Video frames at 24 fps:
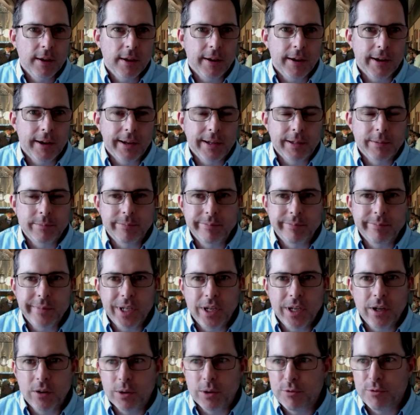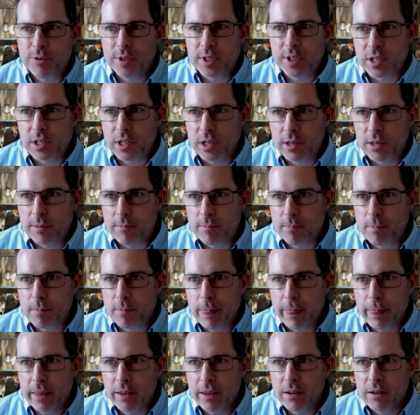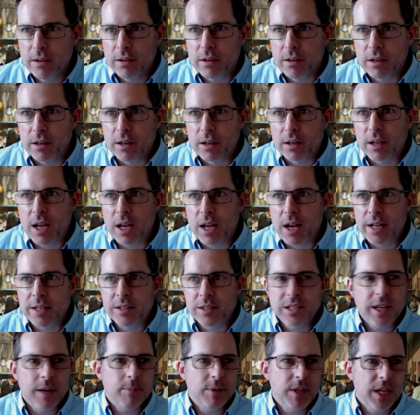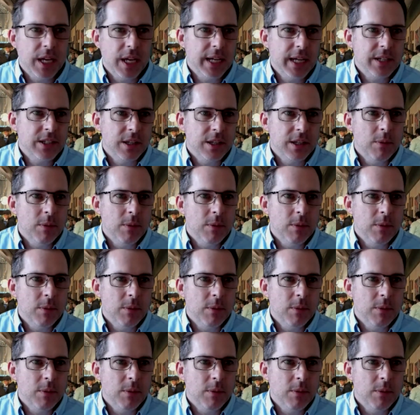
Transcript: If it's a concept test,